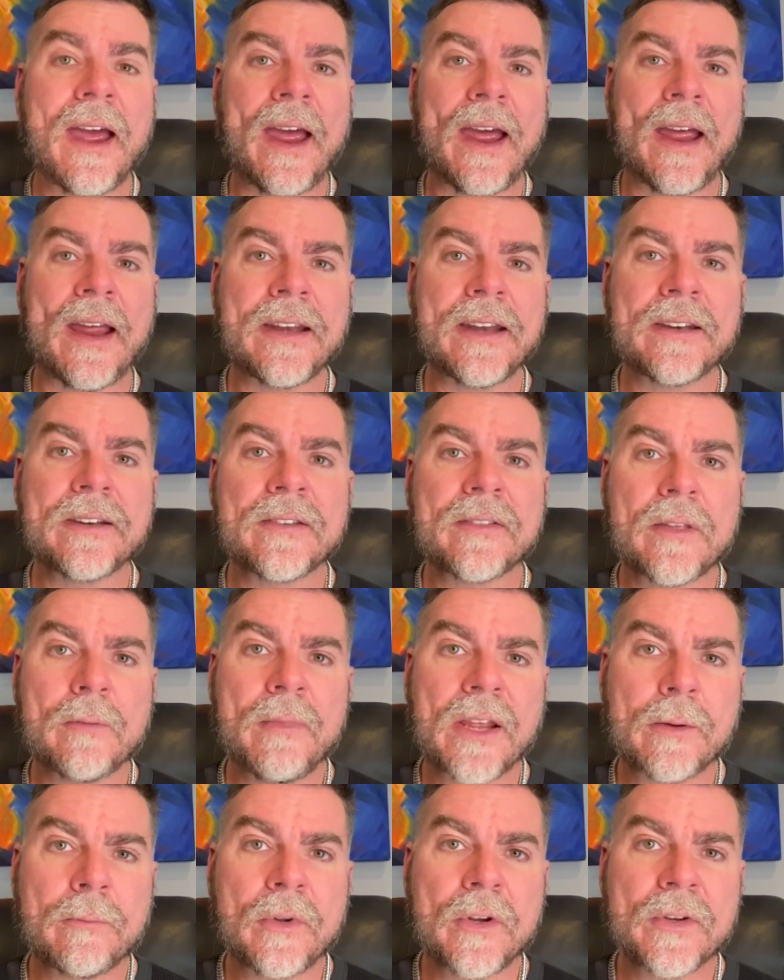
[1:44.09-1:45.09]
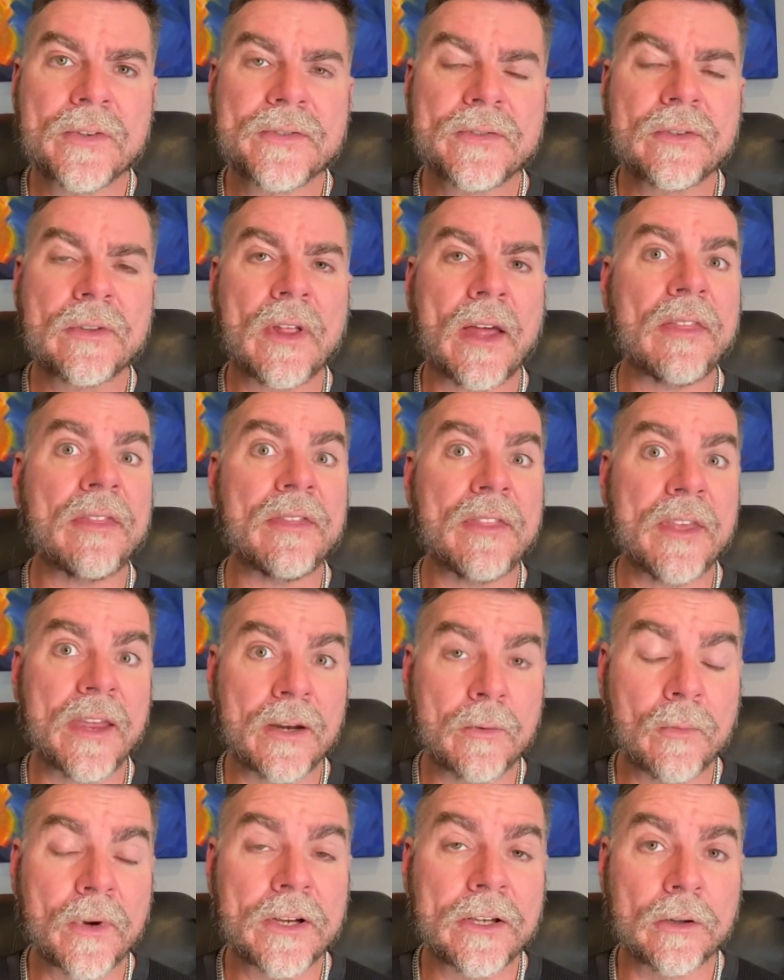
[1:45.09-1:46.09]
and the metamucil, and
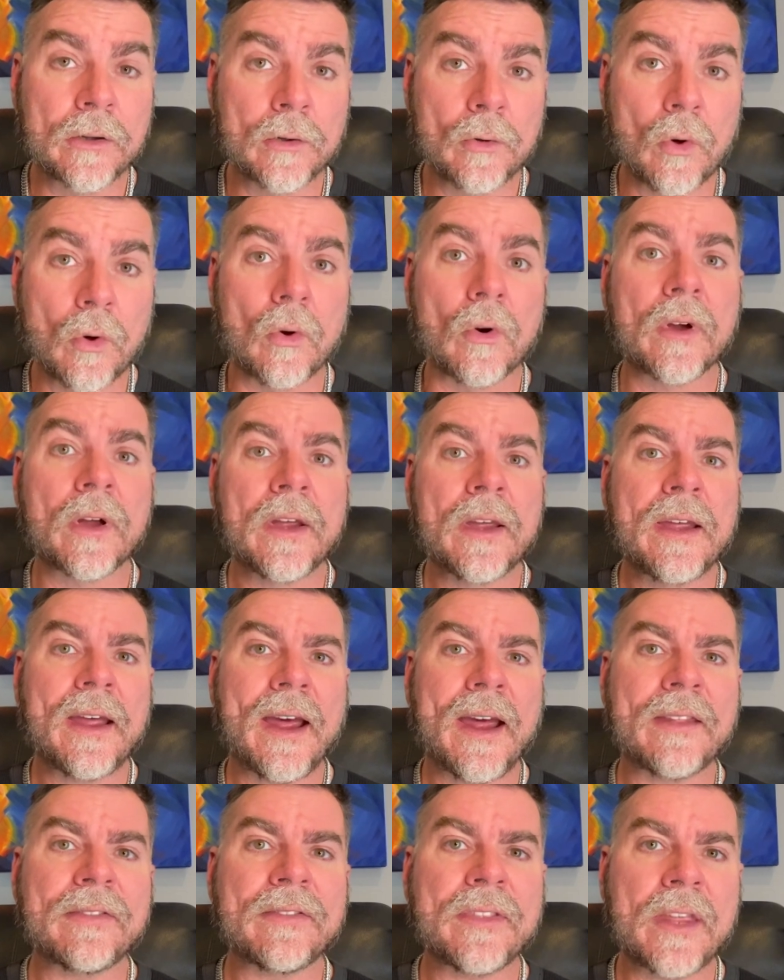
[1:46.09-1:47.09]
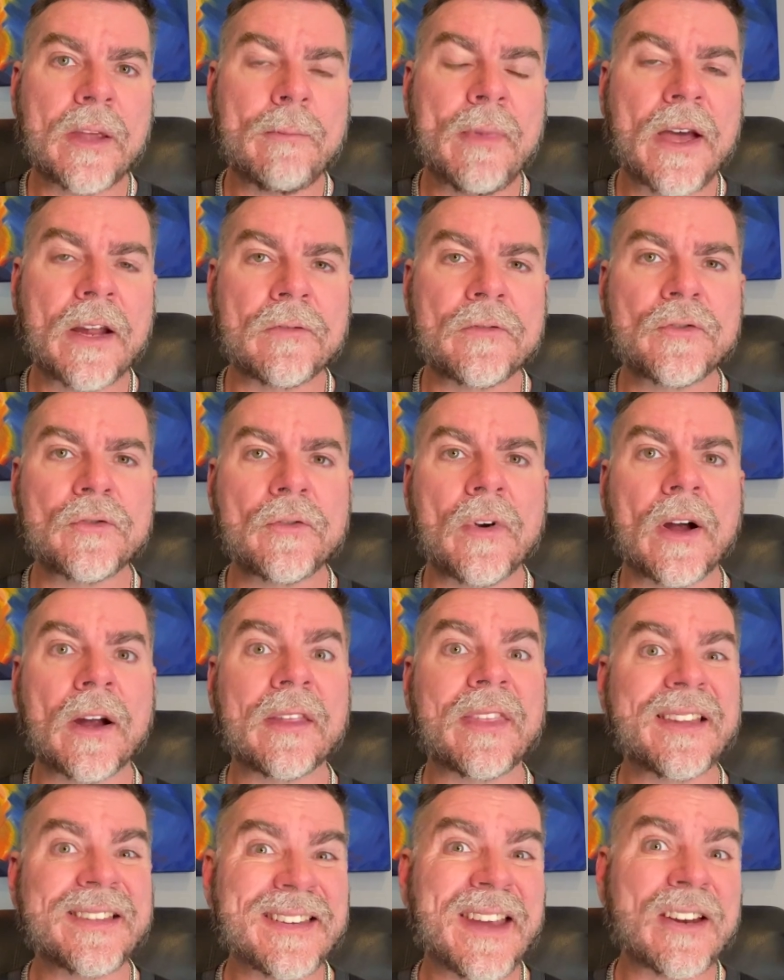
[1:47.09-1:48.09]
then we'd look at the amount of drug
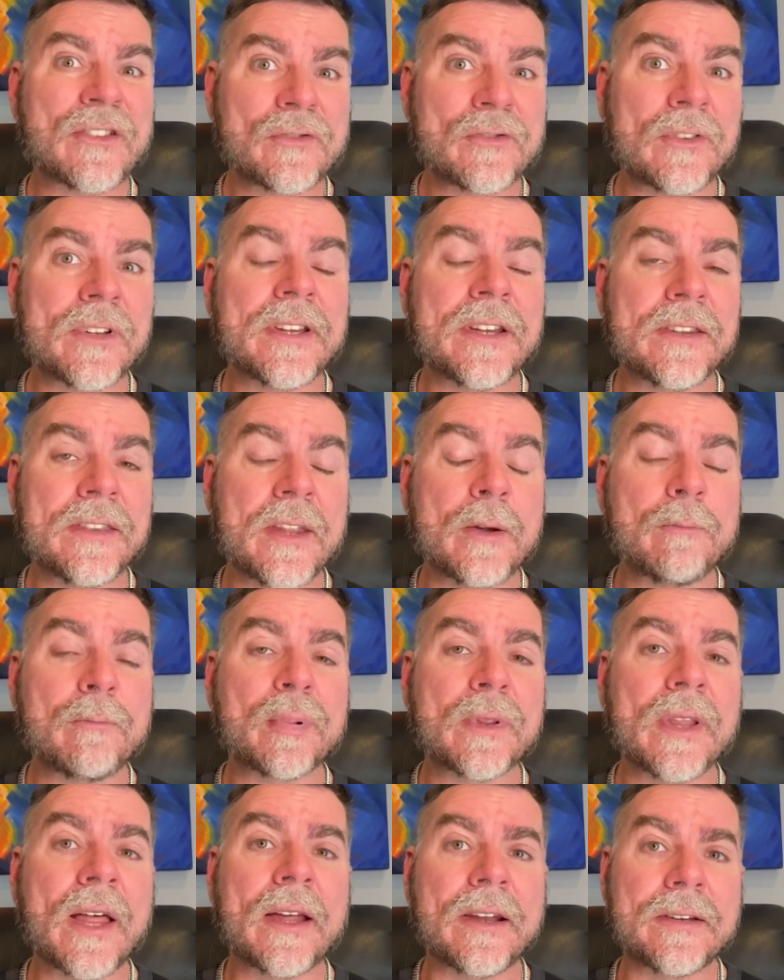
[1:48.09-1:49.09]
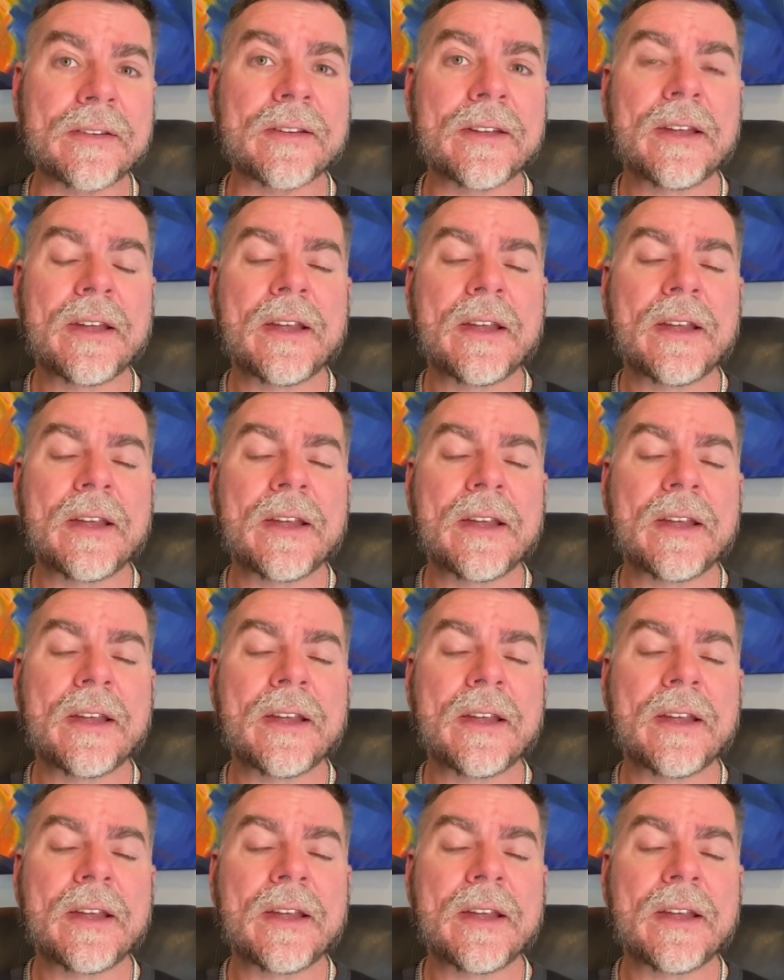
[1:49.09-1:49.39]
that's actually in their blood.